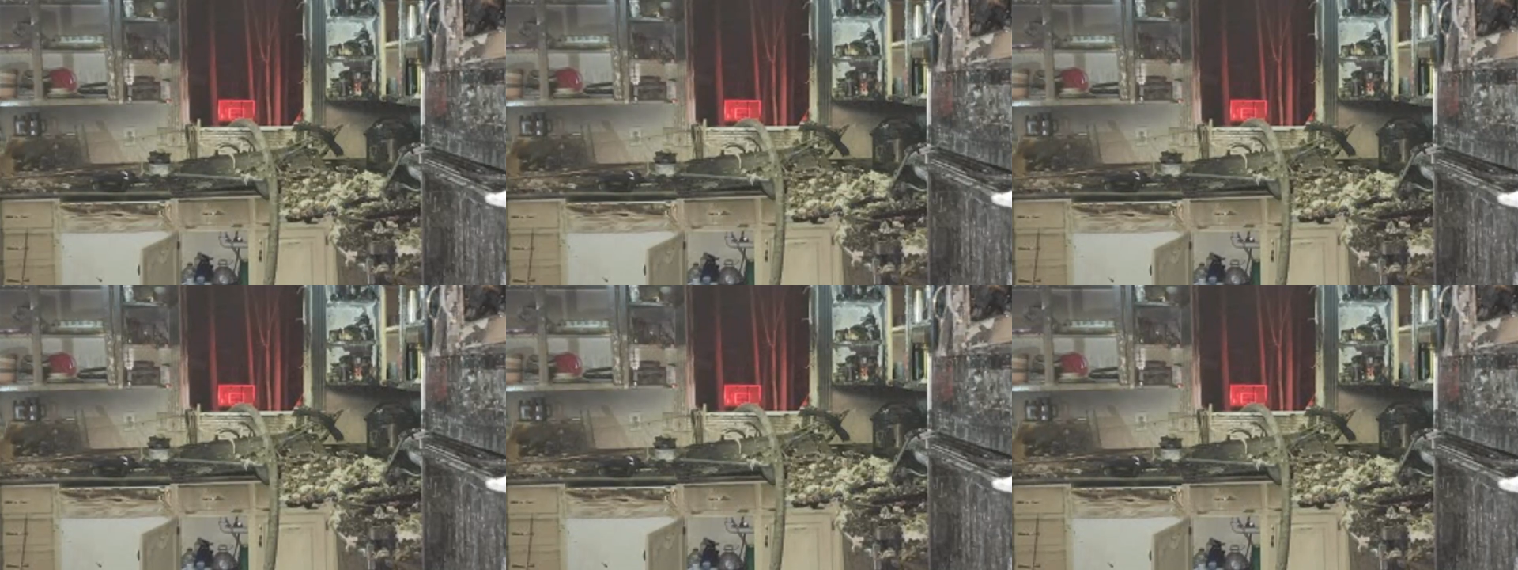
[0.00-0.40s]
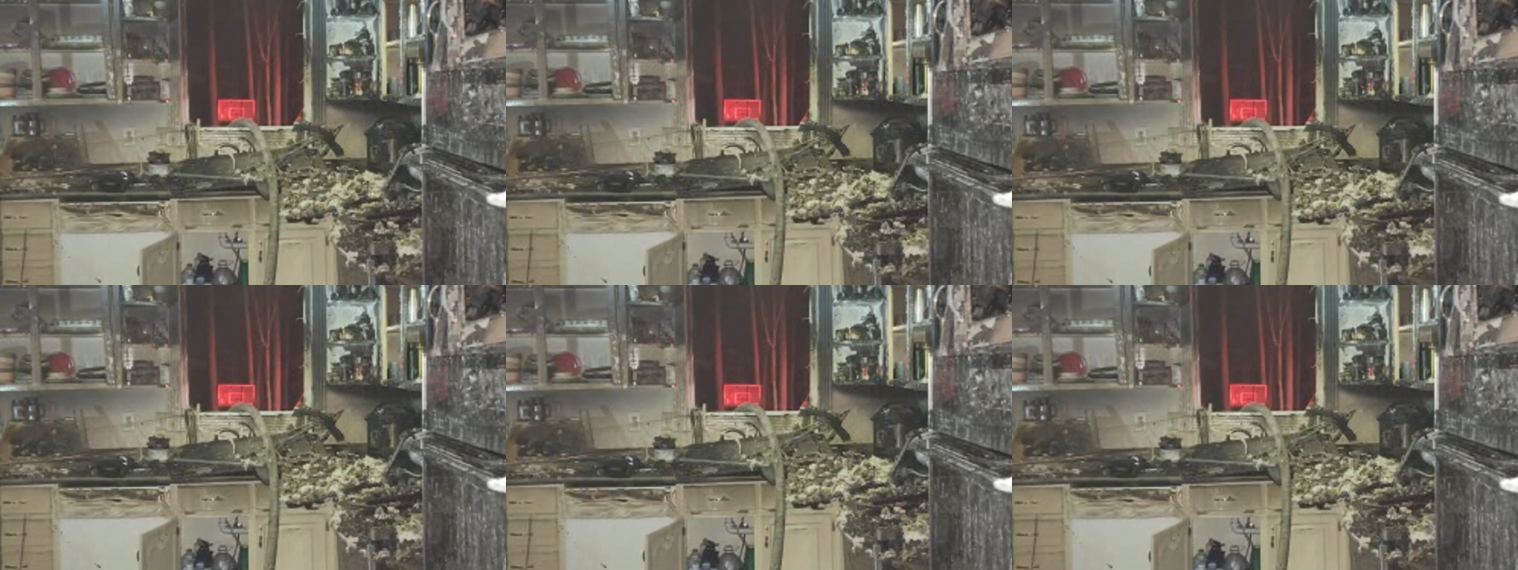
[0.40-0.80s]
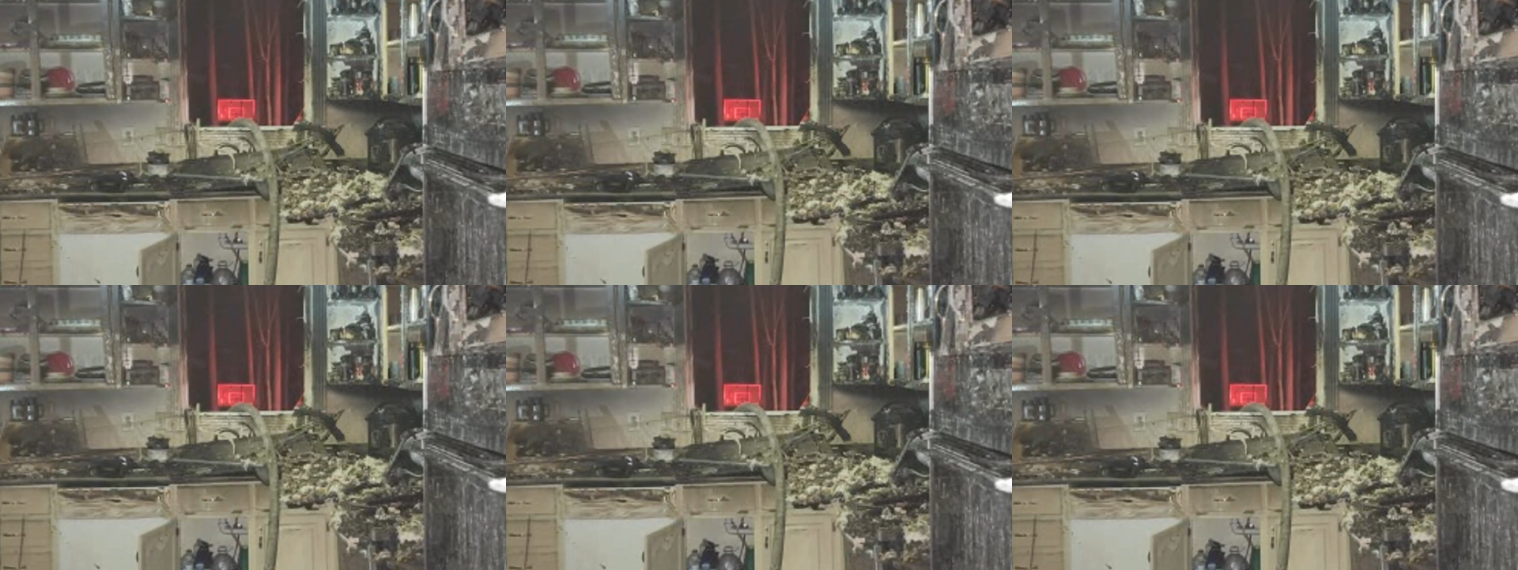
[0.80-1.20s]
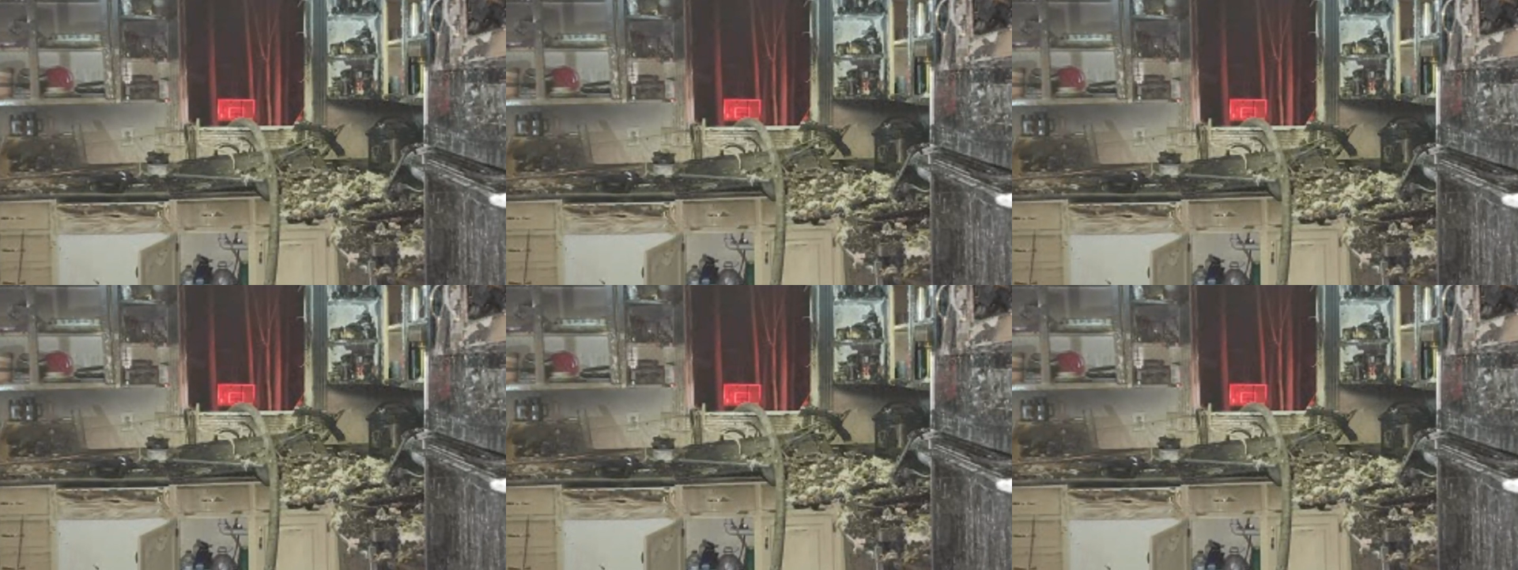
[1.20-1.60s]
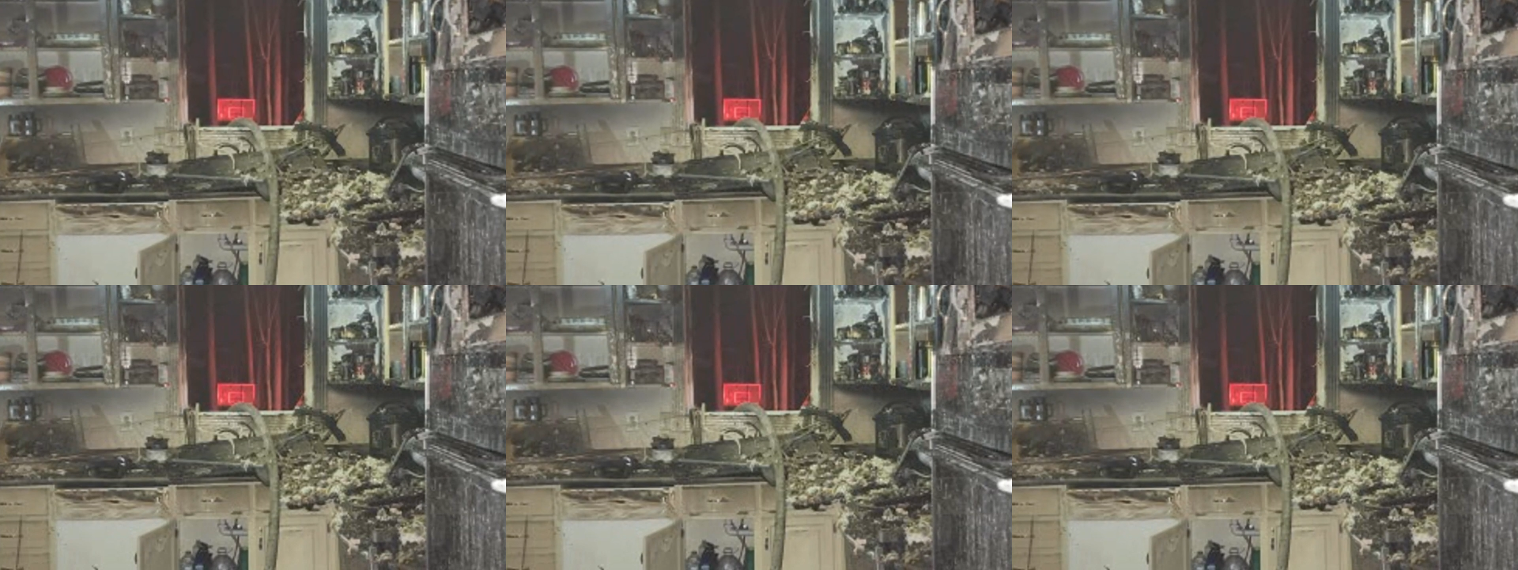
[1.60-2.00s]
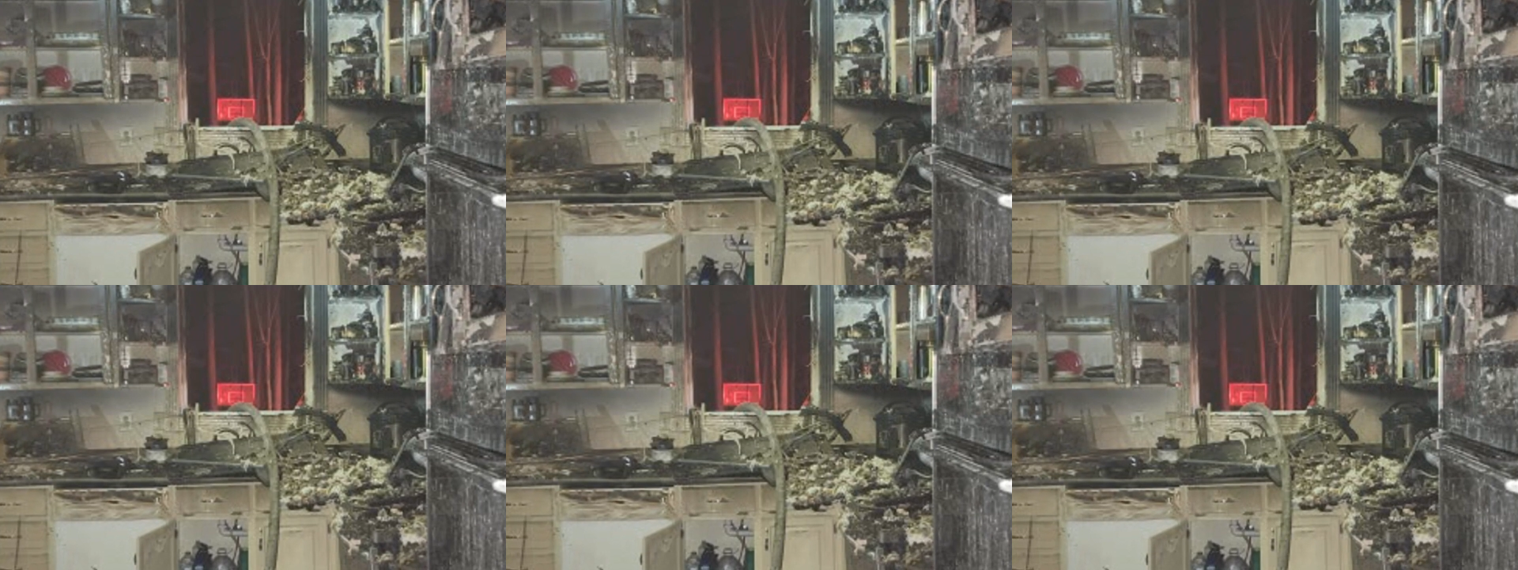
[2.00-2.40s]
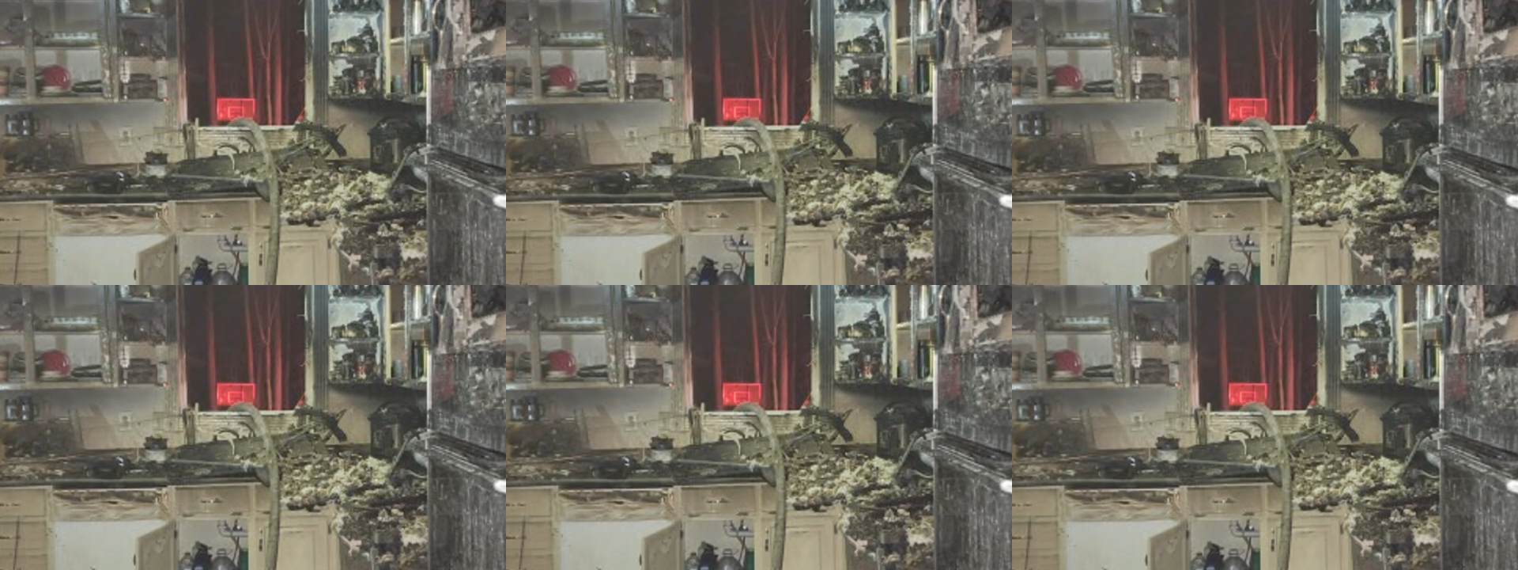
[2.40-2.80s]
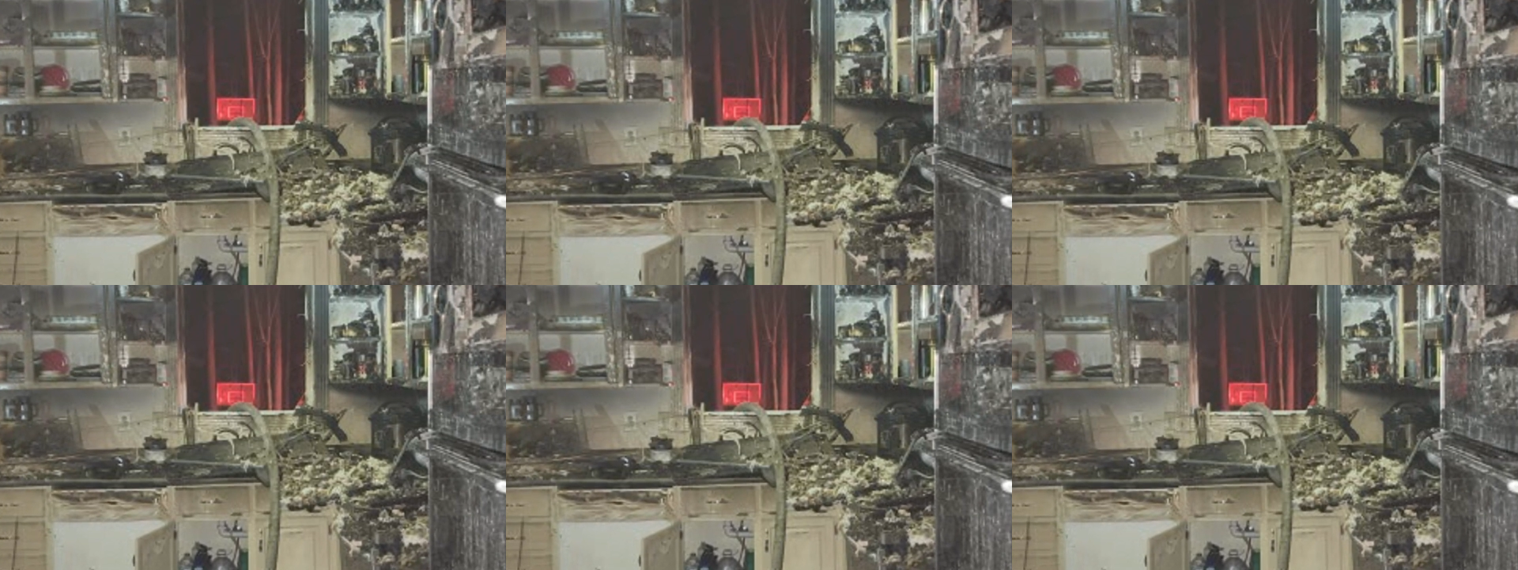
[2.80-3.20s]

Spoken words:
[unreadable: no face in view]